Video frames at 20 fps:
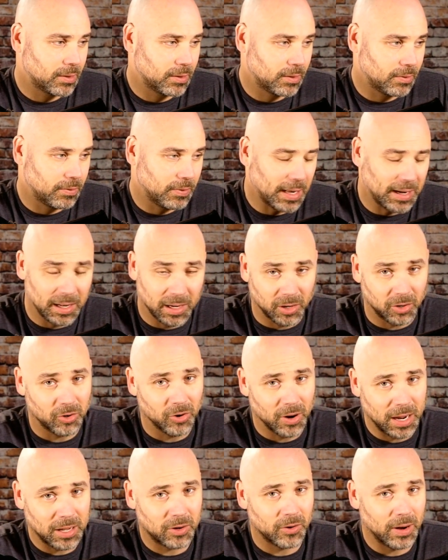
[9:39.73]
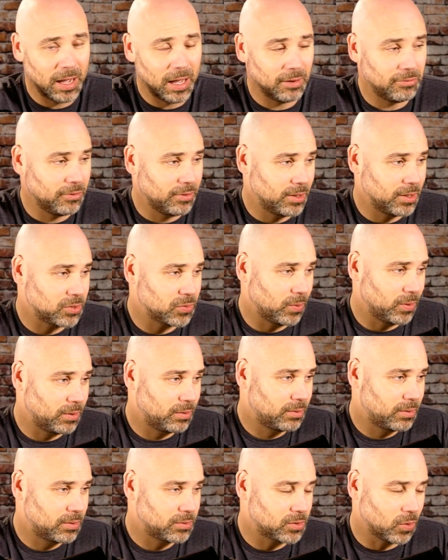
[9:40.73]
They need a great crowd for this one.
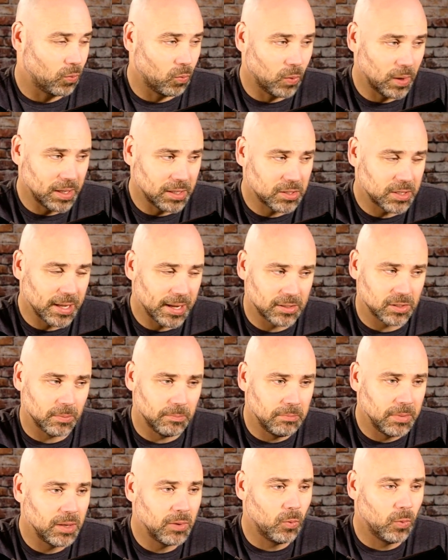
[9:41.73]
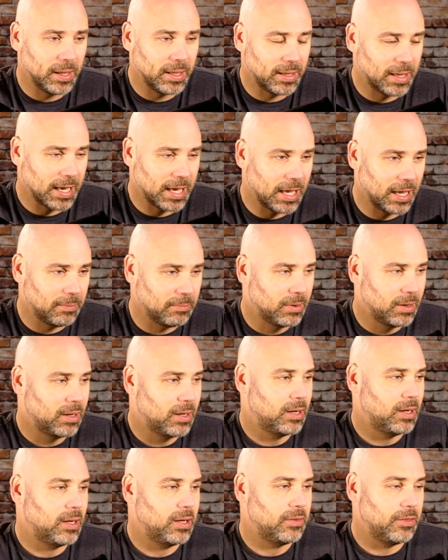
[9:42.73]
It's a Wednesday. It's a midweek game.
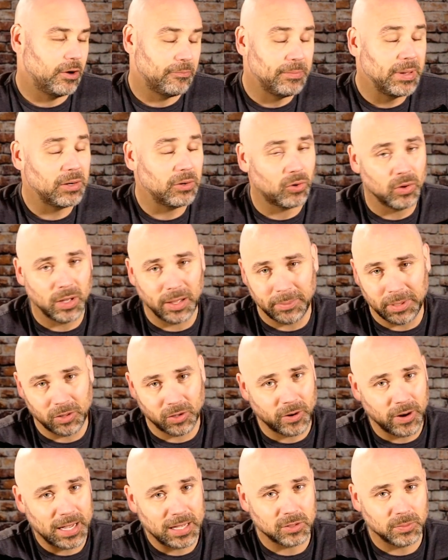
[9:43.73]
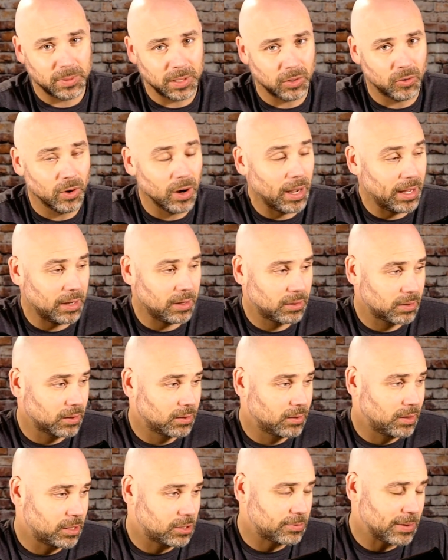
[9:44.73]
The crowds have been great,
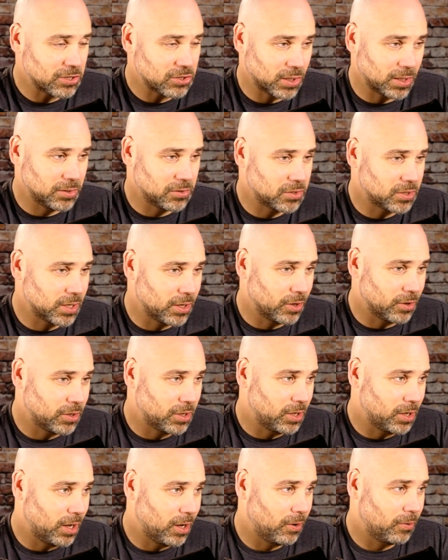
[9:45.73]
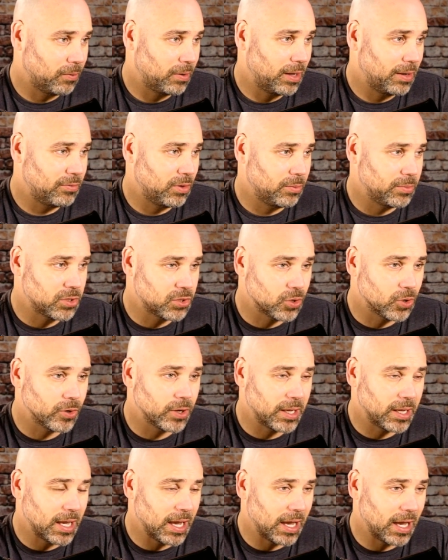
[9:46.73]
especially considering, you know, even the Missouri
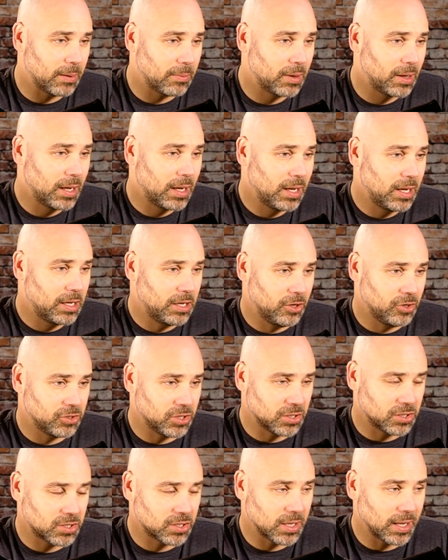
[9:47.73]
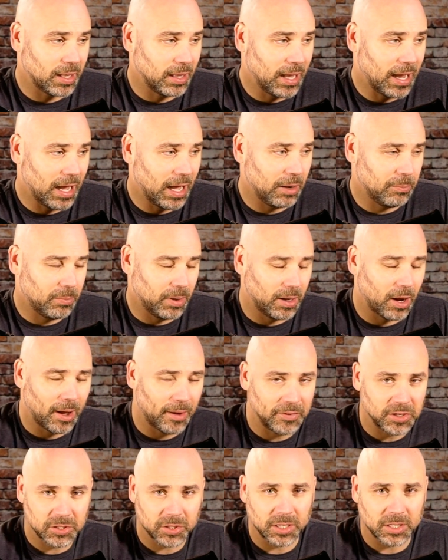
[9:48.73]
game, you know, it's a sellout, but
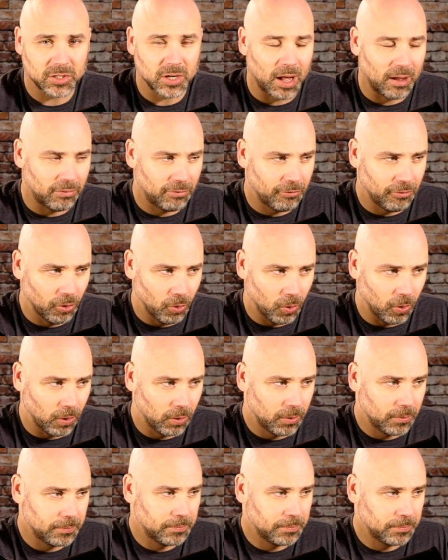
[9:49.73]
obviously it's not full.